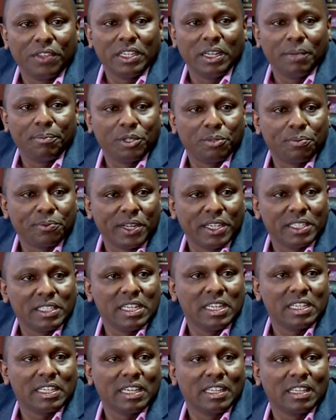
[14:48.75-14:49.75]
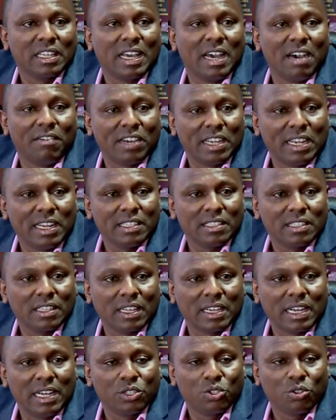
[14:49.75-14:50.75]
the Deputy President, and the governors,
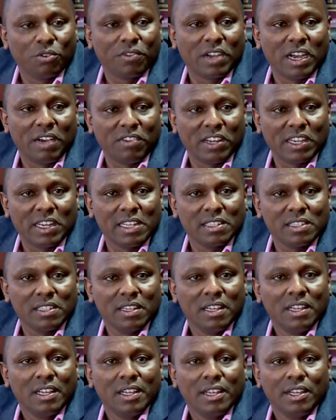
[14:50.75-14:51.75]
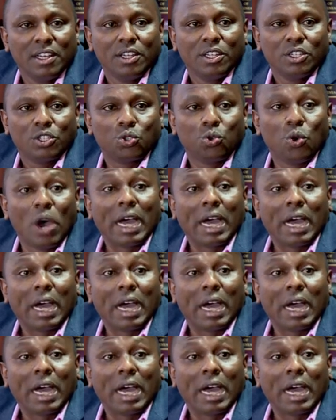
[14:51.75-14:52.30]
the Council of Governors, to